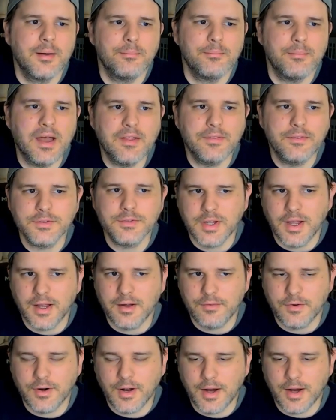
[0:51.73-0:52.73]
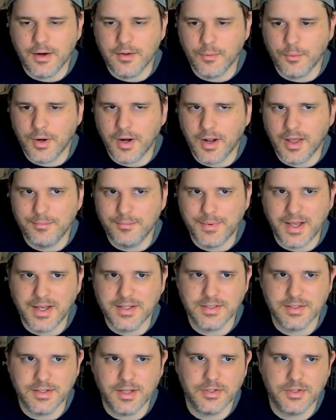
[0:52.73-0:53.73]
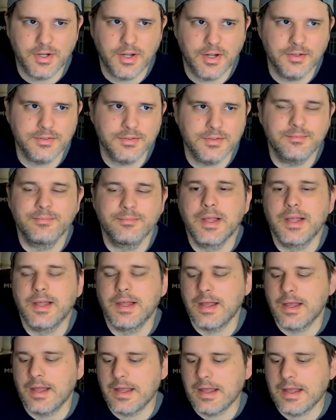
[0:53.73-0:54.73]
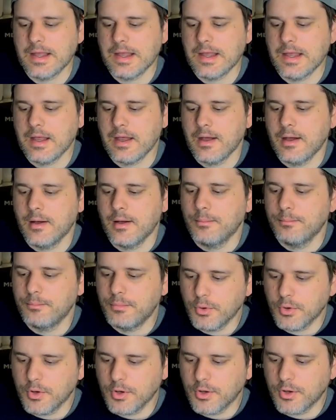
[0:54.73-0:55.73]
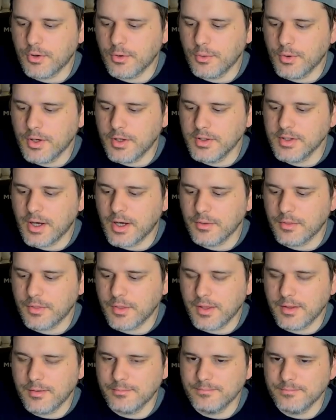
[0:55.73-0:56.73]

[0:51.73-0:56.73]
Matthew Stafford, higher than 1.5 passing touchdowns. Puka, Nacua, healthy.